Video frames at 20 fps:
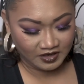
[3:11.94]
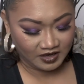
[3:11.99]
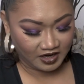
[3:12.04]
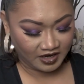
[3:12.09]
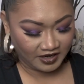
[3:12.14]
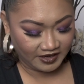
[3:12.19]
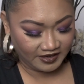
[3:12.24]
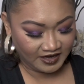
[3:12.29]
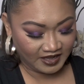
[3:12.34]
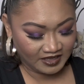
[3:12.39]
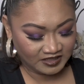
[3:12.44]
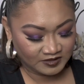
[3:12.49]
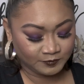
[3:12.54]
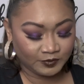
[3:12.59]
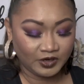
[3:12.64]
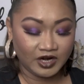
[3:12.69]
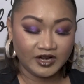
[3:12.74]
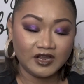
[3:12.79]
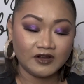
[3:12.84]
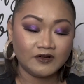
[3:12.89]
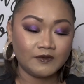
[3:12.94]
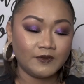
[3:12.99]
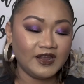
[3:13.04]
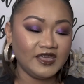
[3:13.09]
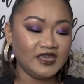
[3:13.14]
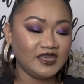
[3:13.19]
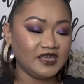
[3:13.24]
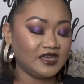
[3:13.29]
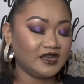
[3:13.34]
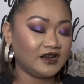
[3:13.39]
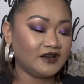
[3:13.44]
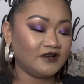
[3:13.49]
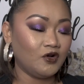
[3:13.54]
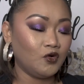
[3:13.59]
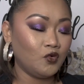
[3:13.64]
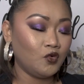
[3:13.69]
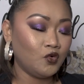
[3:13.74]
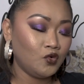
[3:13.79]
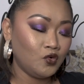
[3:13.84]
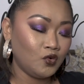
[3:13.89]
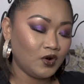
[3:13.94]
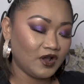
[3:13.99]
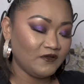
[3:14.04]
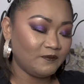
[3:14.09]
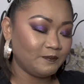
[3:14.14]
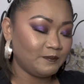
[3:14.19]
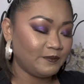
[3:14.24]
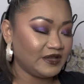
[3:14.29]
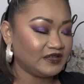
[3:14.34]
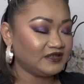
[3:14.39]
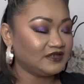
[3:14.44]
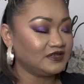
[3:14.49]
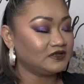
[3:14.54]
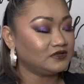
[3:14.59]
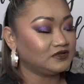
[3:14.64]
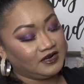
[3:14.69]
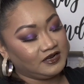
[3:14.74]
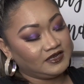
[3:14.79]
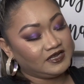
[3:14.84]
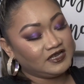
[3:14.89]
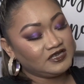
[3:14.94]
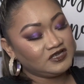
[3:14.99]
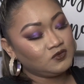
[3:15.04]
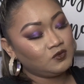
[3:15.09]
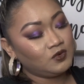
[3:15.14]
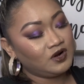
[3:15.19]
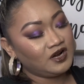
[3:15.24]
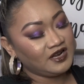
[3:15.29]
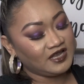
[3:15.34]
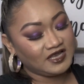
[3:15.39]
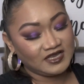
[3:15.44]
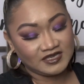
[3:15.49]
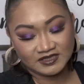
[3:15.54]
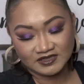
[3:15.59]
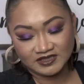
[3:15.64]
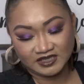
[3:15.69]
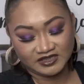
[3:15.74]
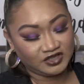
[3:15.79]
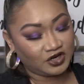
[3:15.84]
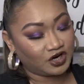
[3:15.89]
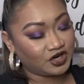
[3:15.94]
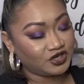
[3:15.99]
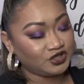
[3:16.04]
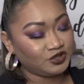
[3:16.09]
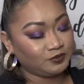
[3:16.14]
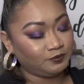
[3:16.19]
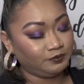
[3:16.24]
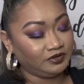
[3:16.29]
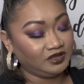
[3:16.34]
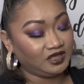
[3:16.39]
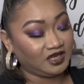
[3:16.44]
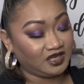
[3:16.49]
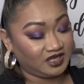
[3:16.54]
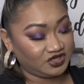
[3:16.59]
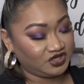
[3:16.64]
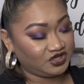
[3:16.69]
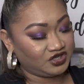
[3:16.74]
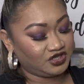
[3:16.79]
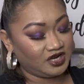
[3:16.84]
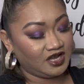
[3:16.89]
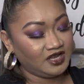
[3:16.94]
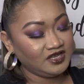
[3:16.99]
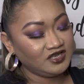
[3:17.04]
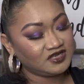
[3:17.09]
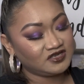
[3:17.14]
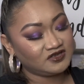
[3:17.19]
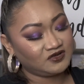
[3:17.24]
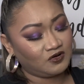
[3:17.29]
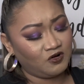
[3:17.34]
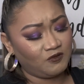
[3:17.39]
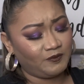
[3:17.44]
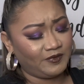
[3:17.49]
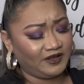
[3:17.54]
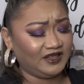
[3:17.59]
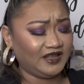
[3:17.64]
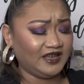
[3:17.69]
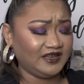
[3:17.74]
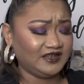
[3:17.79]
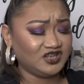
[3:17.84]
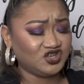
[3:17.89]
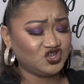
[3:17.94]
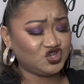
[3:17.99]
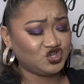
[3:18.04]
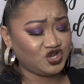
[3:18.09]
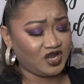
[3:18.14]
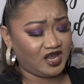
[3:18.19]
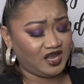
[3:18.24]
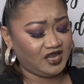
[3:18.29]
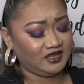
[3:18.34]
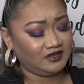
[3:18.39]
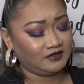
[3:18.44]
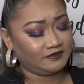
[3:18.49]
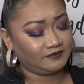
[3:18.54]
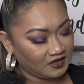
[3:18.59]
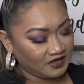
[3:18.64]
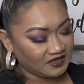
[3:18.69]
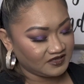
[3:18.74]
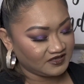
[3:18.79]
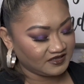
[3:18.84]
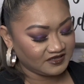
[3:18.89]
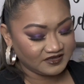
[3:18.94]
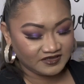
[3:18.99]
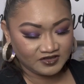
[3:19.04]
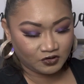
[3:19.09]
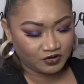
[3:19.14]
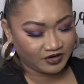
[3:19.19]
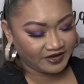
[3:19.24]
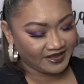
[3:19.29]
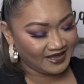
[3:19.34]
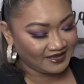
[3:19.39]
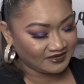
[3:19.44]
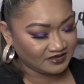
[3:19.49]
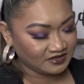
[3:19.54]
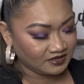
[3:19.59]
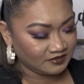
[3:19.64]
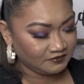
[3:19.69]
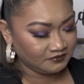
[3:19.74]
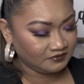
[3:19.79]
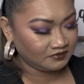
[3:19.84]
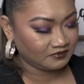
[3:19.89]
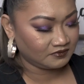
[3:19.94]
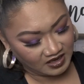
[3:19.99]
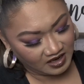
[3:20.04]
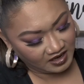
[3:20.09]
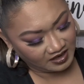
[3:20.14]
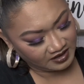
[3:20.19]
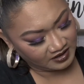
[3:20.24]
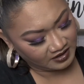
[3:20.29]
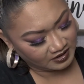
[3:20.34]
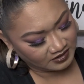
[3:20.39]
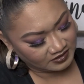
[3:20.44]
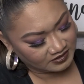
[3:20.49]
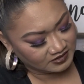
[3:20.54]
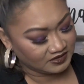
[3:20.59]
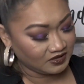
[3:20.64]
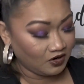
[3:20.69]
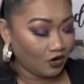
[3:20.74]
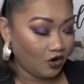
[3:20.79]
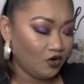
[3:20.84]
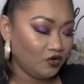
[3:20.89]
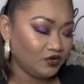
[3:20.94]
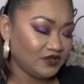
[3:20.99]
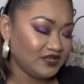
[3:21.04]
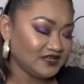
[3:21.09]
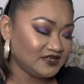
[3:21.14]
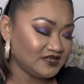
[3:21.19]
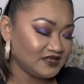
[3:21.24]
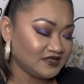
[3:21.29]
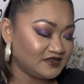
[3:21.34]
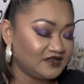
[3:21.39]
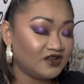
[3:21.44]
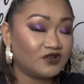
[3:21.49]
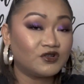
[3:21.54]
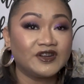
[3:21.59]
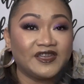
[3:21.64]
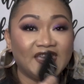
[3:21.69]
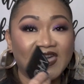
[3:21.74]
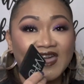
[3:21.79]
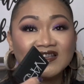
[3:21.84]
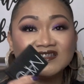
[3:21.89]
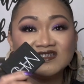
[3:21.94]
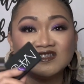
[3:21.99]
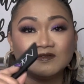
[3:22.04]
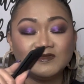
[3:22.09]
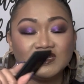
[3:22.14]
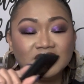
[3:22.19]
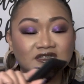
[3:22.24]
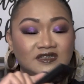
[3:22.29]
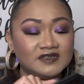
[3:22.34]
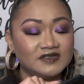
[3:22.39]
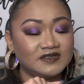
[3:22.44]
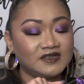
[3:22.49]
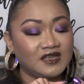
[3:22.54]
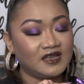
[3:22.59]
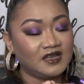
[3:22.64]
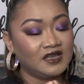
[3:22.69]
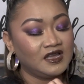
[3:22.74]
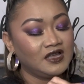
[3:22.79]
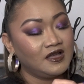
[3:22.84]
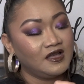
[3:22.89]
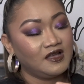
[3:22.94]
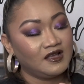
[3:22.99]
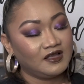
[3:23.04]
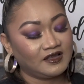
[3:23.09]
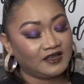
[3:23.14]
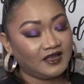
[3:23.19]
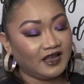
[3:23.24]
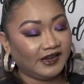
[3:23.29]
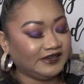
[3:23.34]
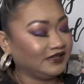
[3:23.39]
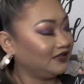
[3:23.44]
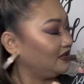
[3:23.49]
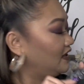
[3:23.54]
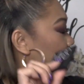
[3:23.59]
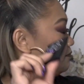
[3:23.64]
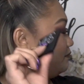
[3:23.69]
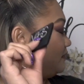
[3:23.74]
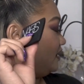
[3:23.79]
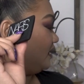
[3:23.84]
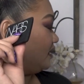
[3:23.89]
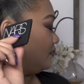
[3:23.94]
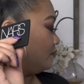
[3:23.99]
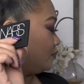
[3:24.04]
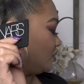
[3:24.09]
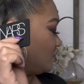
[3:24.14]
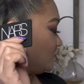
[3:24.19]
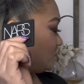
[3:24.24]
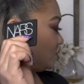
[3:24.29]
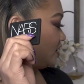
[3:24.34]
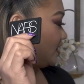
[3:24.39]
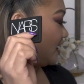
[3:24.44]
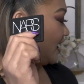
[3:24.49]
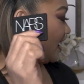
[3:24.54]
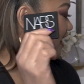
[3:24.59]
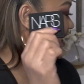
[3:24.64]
our next product right here, oh, I picked this one. Is the Narsh Blush. I just hope I like the shade. Is this the Orgasm? Oh, this is the Orgasm. This is the kind of like mini version. I